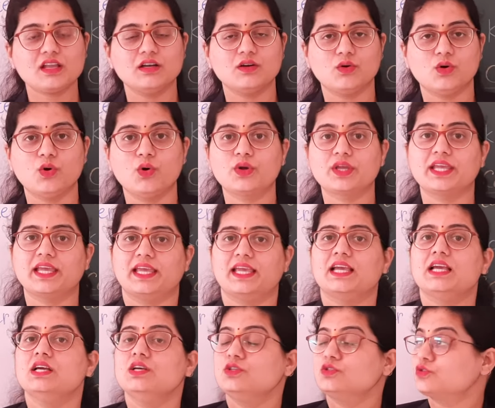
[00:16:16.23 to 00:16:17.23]

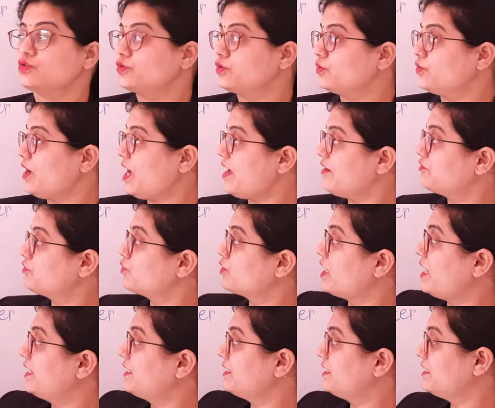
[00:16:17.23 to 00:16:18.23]
Okay, so you have to
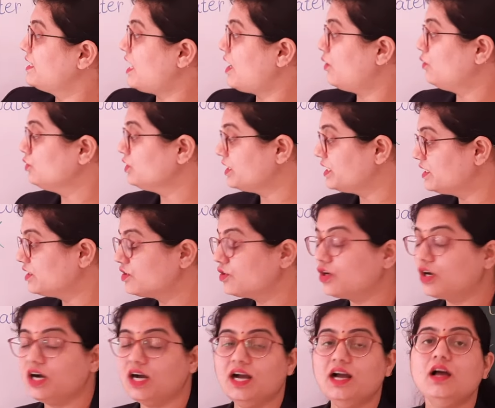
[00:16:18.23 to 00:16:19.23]
write it down in
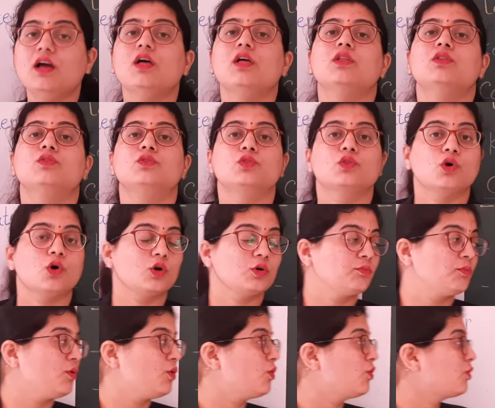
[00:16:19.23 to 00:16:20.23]
your
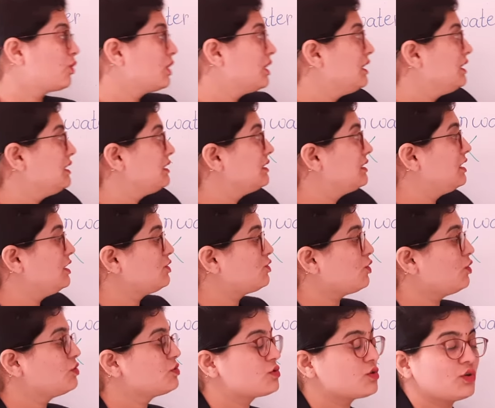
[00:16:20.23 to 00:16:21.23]
notebook. This
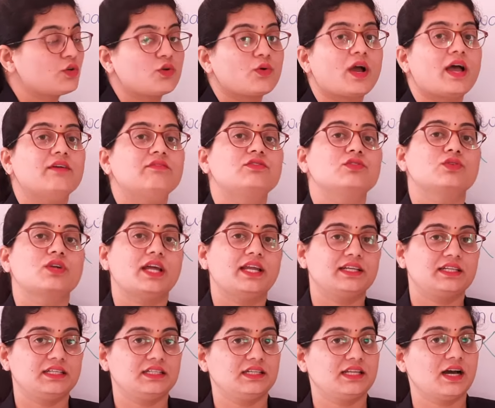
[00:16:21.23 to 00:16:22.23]
also you have to
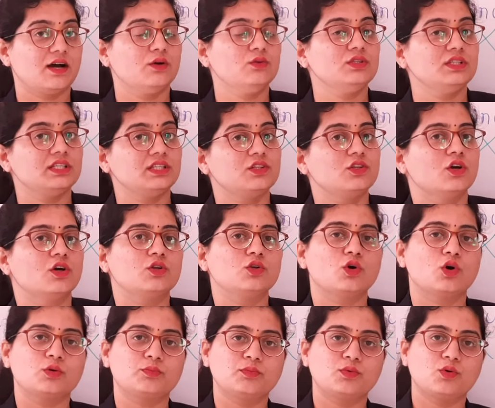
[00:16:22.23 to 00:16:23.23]
write it down in your
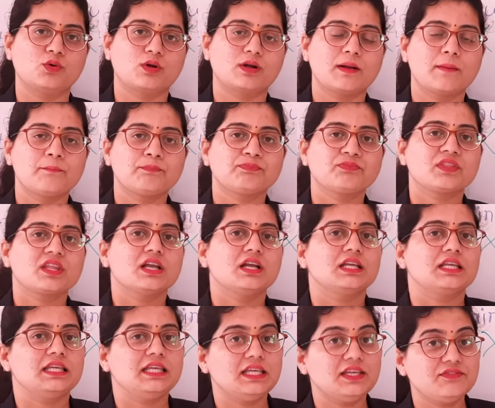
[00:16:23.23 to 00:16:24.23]
notebook.
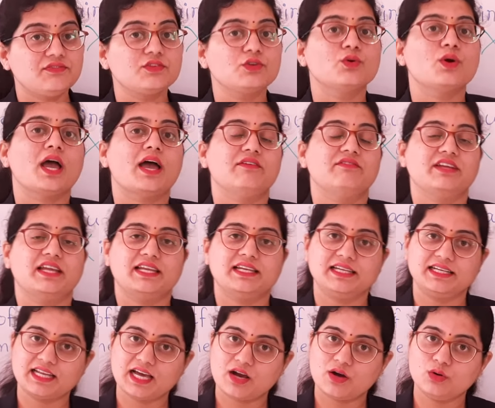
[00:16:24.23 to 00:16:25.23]
If you have
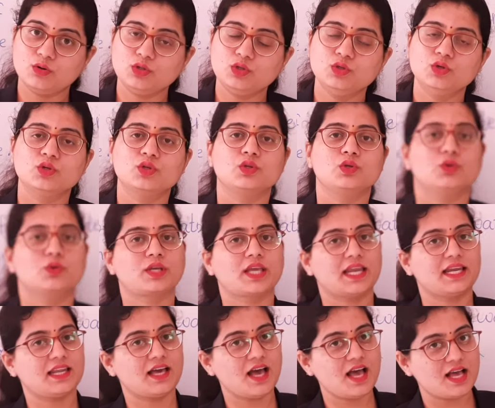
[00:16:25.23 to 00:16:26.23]
taken it out, you
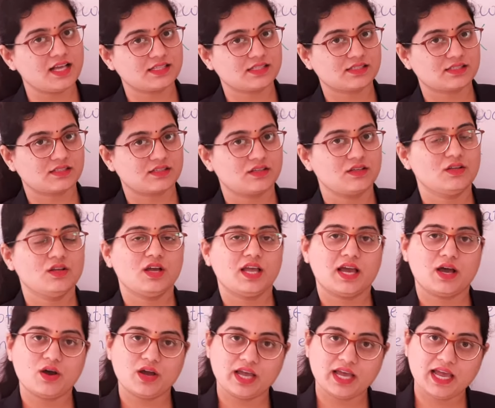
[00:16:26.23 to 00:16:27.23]
can ask.
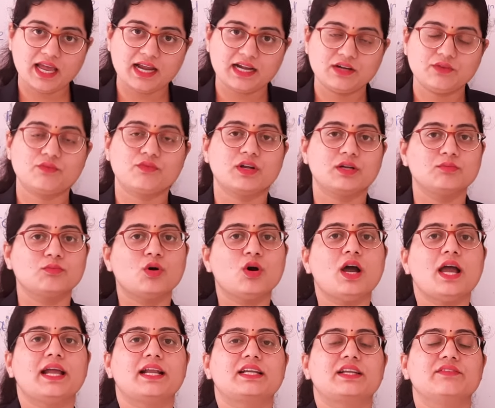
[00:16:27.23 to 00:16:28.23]
And one
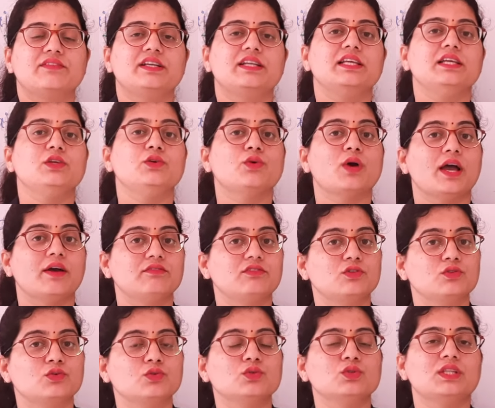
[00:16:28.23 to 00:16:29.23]
more activity you
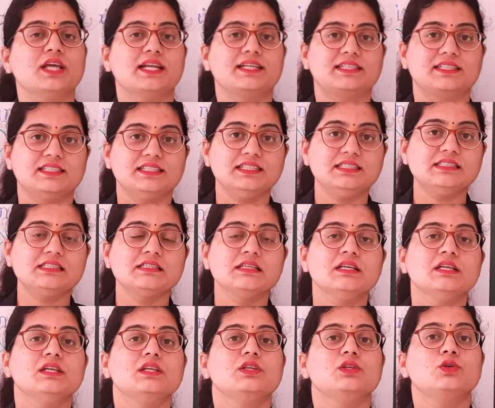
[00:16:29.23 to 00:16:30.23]
have to do, that
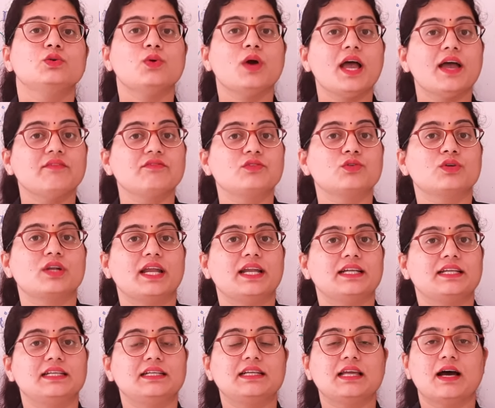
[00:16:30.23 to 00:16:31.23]
is you have to
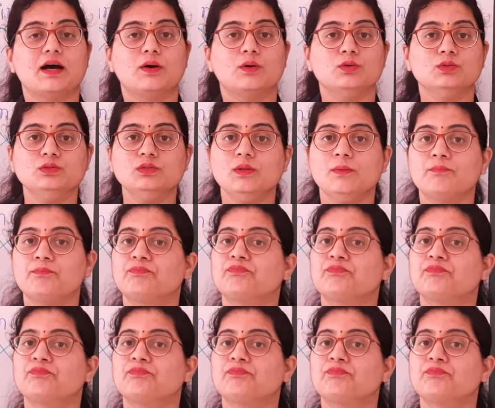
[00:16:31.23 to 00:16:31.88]
write it down